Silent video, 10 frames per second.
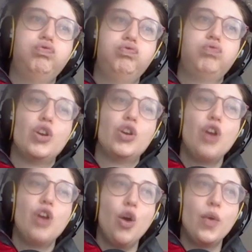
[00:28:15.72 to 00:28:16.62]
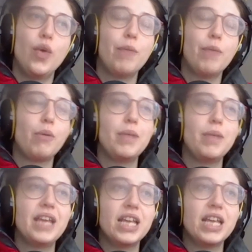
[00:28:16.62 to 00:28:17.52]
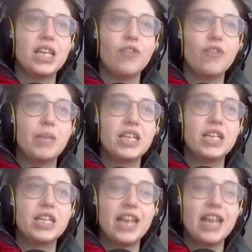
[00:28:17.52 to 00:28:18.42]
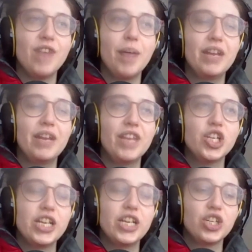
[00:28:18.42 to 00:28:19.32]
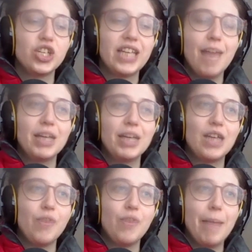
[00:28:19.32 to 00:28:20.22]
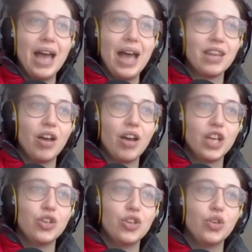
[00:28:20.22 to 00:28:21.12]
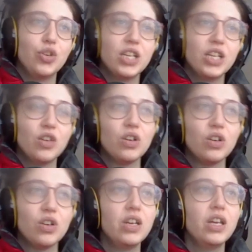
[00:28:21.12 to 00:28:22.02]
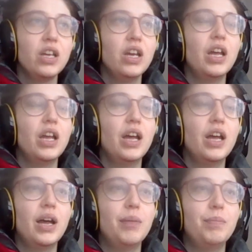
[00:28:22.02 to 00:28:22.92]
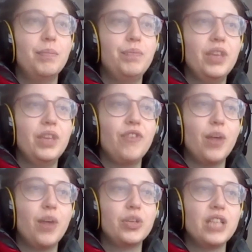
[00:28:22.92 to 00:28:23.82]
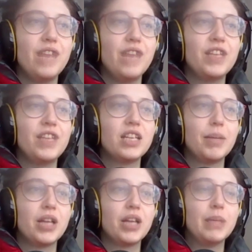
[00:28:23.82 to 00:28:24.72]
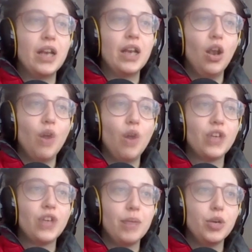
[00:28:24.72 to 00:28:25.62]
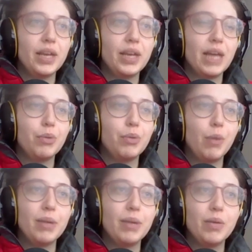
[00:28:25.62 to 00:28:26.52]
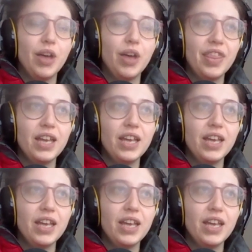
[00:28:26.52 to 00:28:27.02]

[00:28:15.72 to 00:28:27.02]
no, it would probably be easier for me to save up and eventually just get myself a Mac that I could do this on. If this is something that I spend a lot of time doing, that would probably be worth it.